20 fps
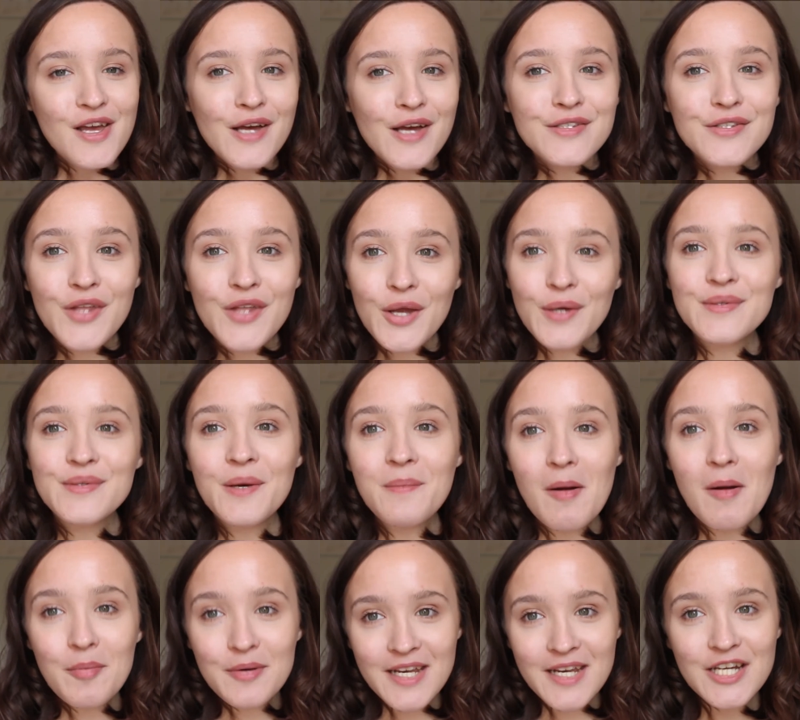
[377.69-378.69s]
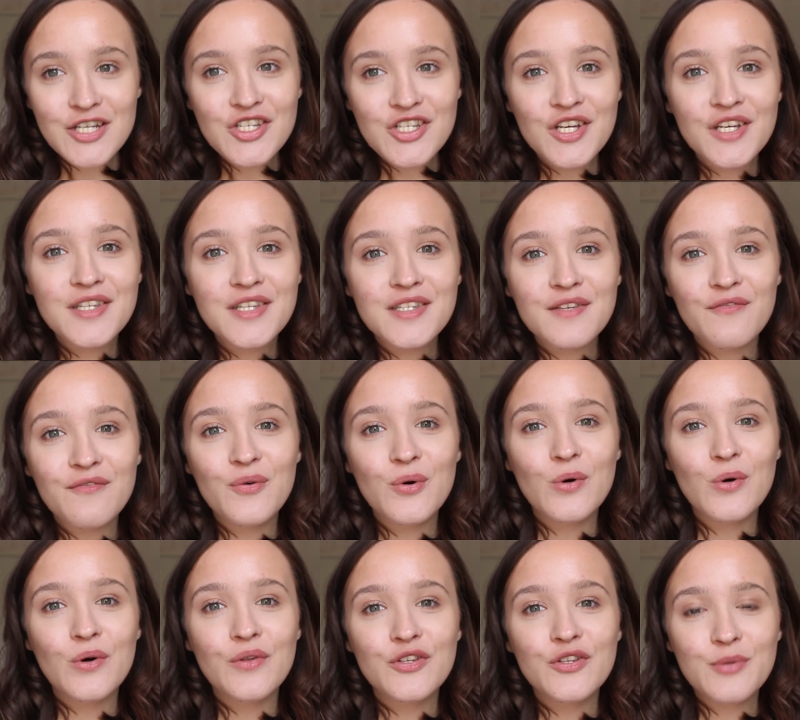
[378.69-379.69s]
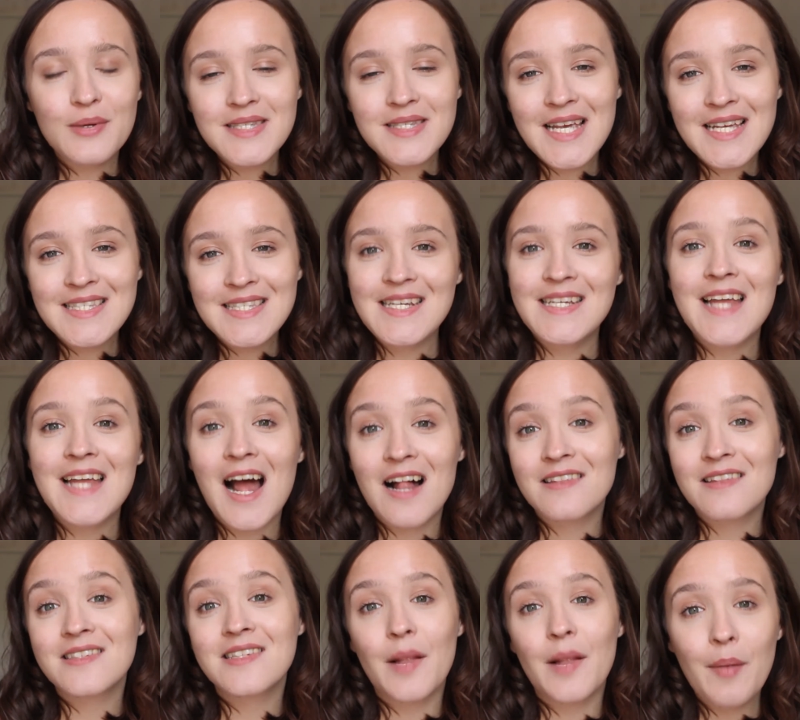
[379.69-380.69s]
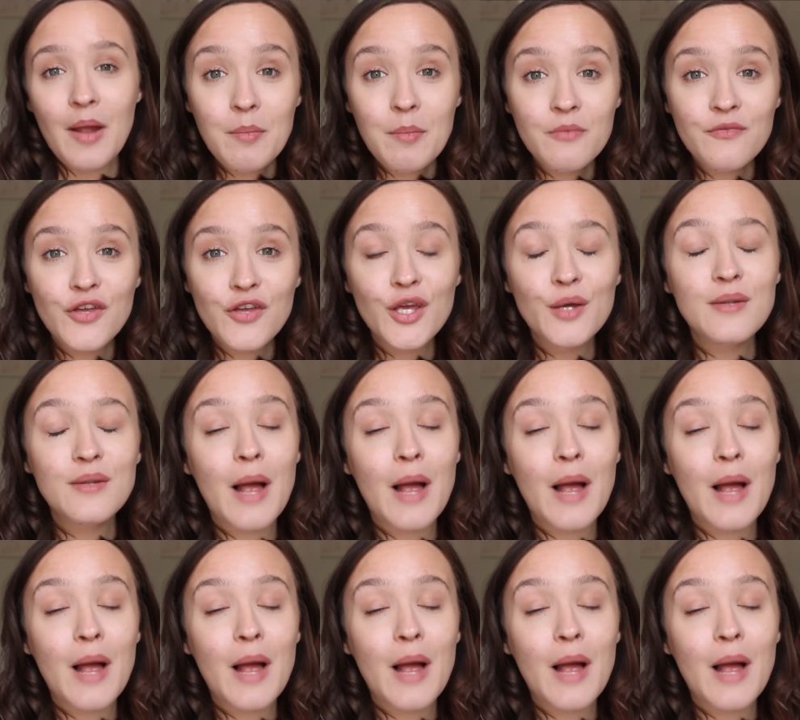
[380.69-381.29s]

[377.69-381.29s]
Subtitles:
So those are my predictions for the 2018 Hell in a Cell pay-per-view.